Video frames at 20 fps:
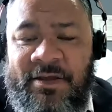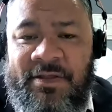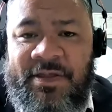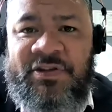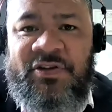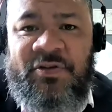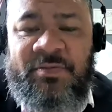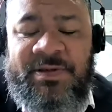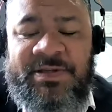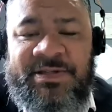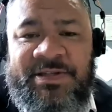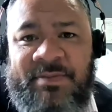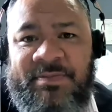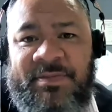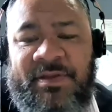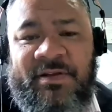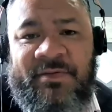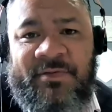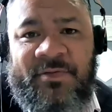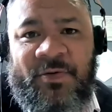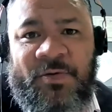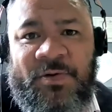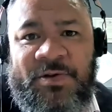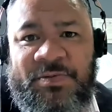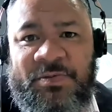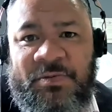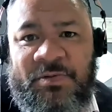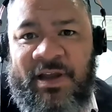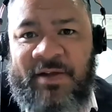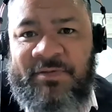This will be something, of
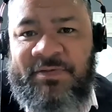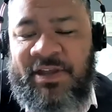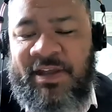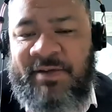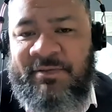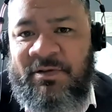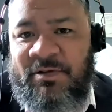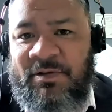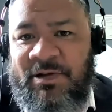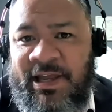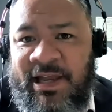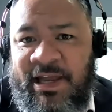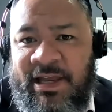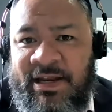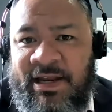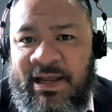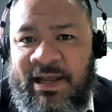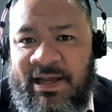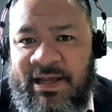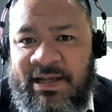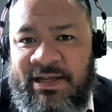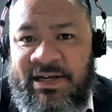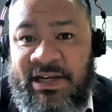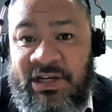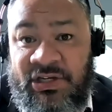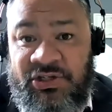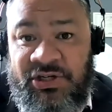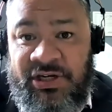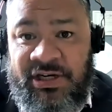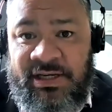course, we'll have to have a look at
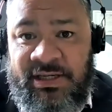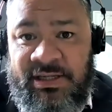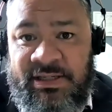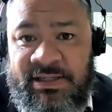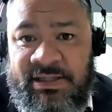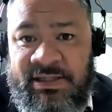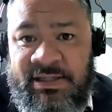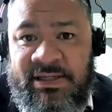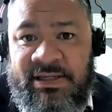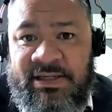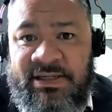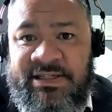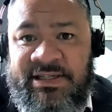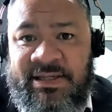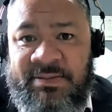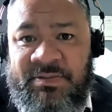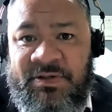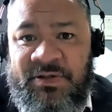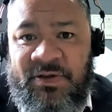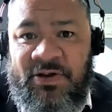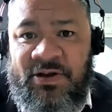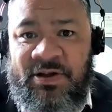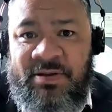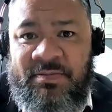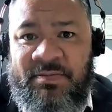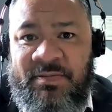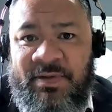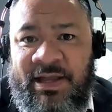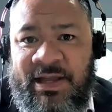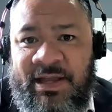next year
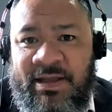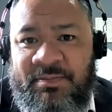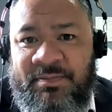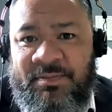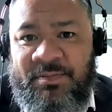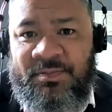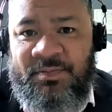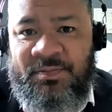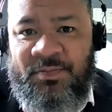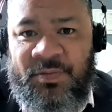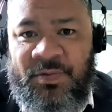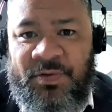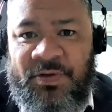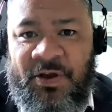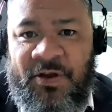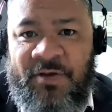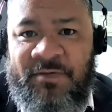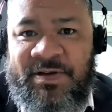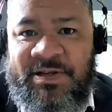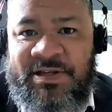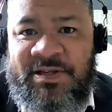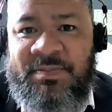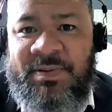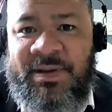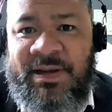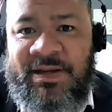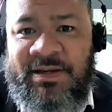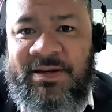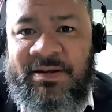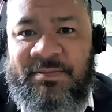sometime, COVID
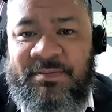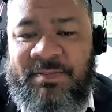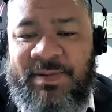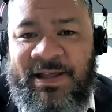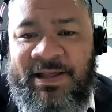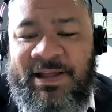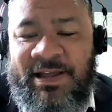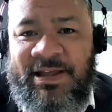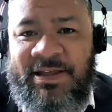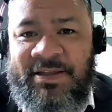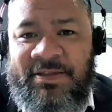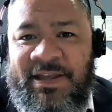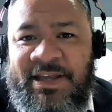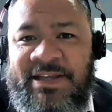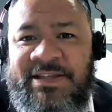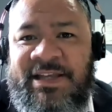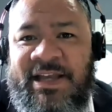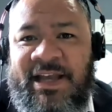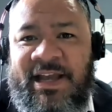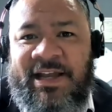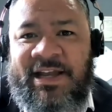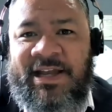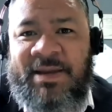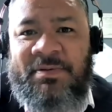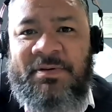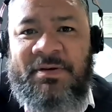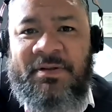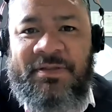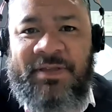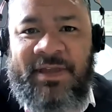dependent. But these are a
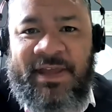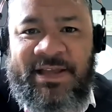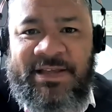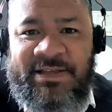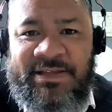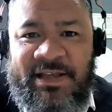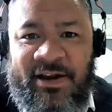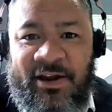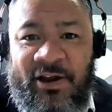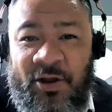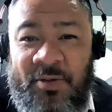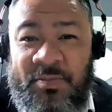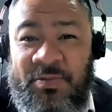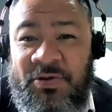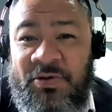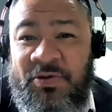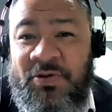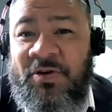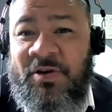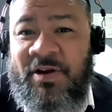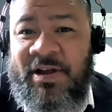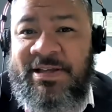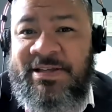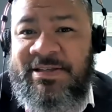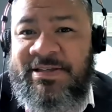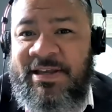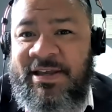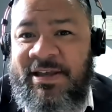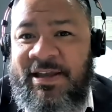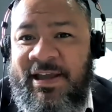couple of things that I hope you
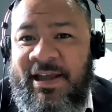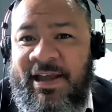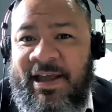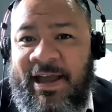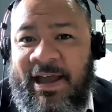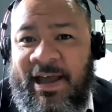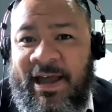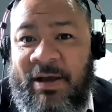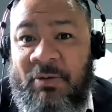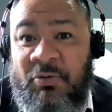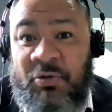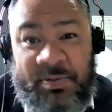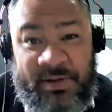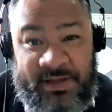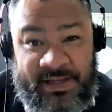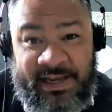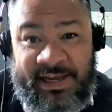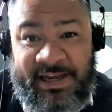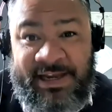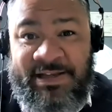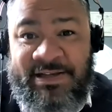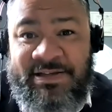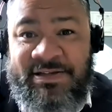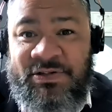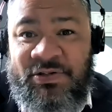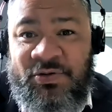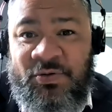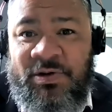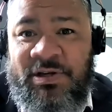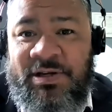guys would be keen
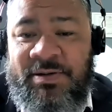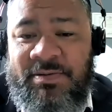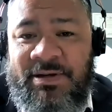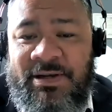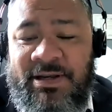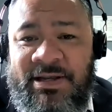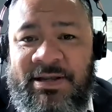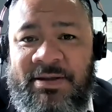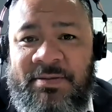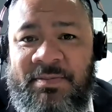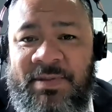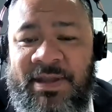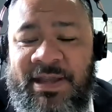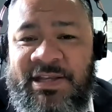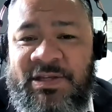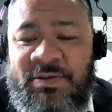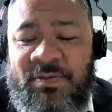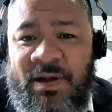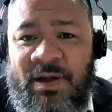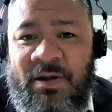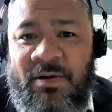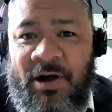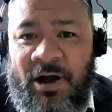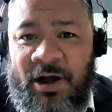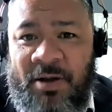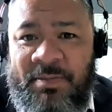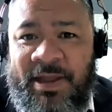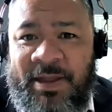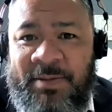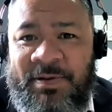to join me as well.
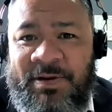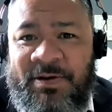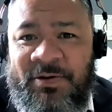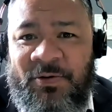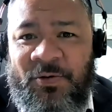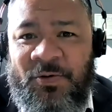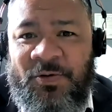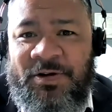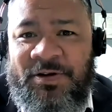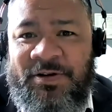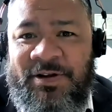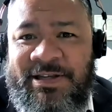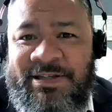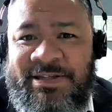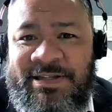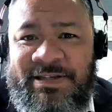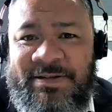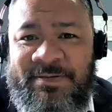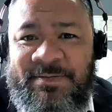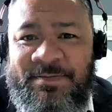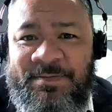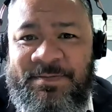I'm happy to organise it.